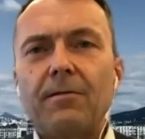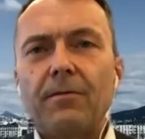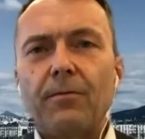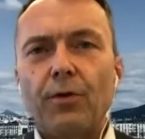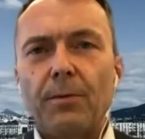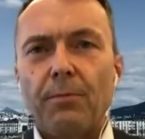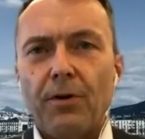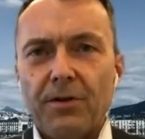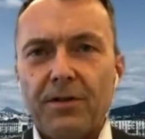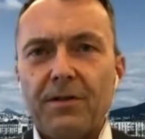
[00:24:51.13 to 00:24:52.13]
were the
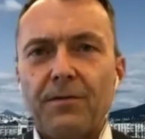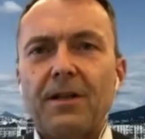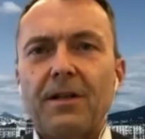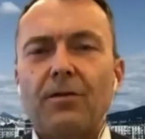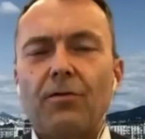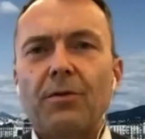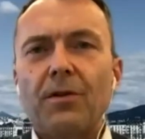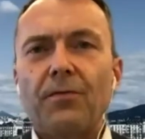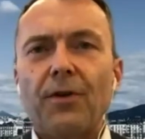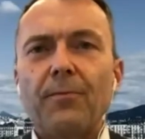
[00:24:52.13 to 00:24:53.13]
parts of that
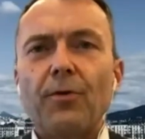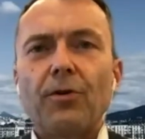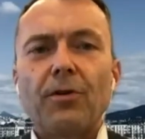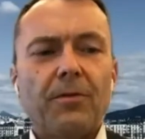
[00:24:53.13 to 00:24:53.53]
normative framework.